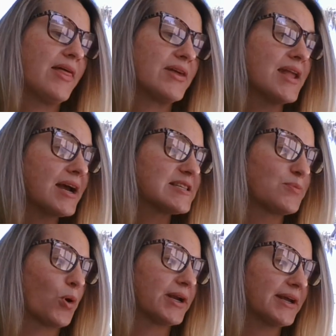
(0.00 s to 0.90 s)
The next
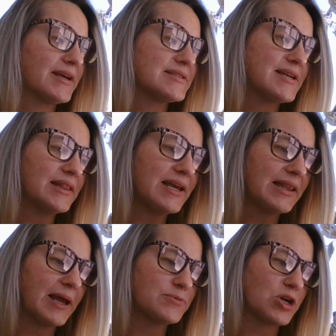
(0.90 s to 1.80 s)
morning, Stanley
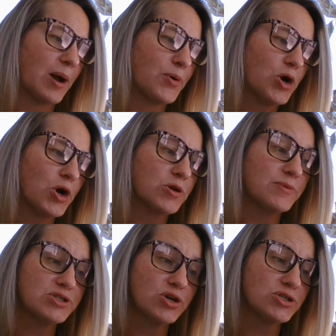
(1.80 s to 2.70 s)
Lambchop heard
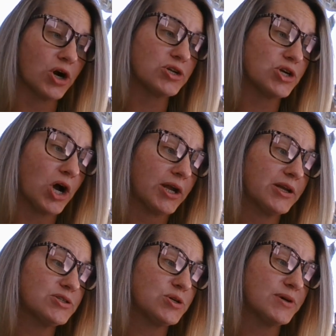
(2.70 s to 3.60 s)
Mr. Dart
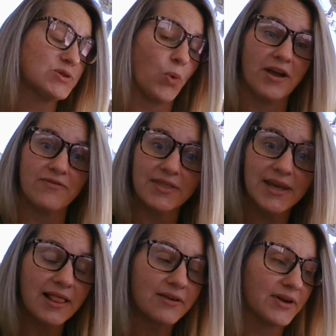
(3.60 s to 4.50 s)
talking to his wife in the
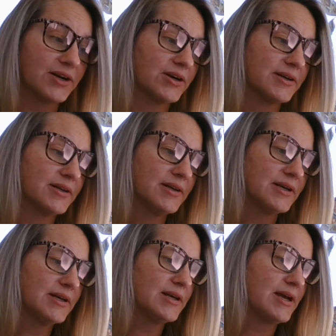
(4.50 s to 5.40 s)
elevator.
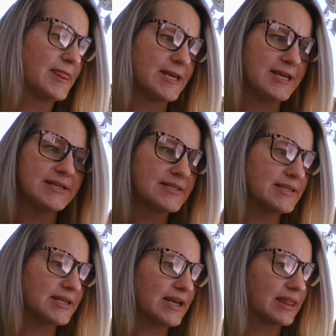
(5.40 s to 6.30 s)
"These
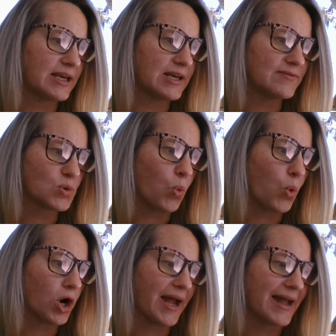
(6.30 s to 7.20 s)
sneak thieves
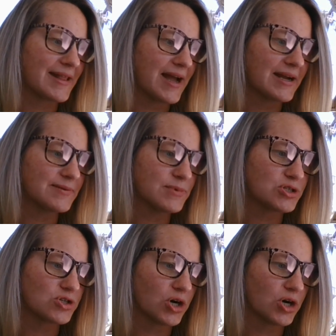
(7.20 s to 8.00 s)
work at night," Mr.